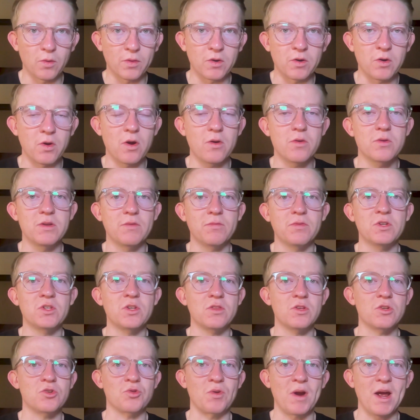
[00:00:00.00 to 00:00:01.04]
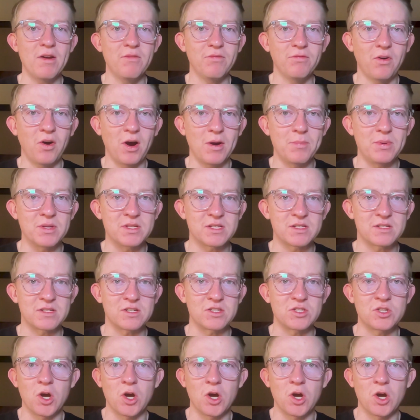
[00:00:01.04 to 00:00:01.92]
They're no different to the TradFi businesses,